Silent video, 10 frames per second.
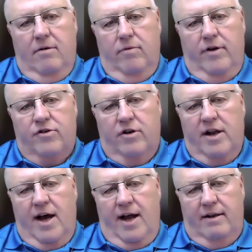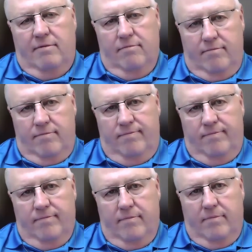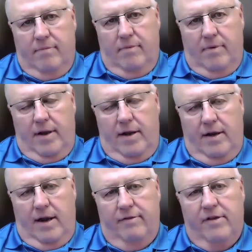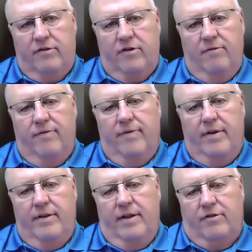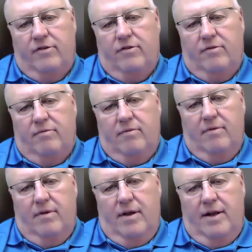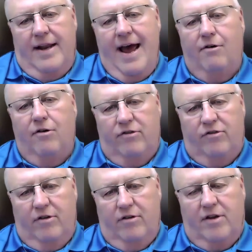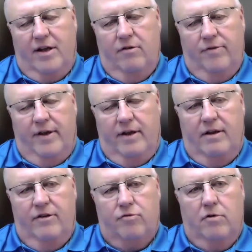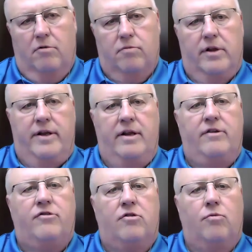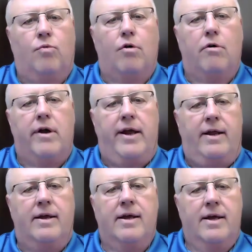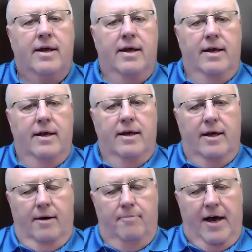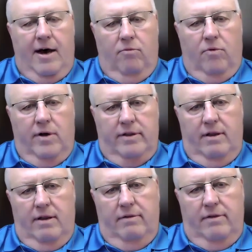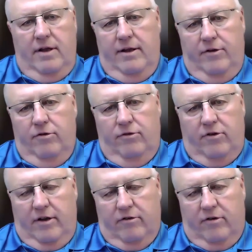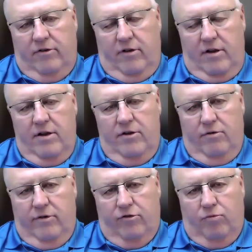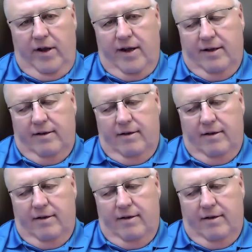we should not, in this analysis, I don't think Israel really needs to worry about what the EU says, because the EU is weak.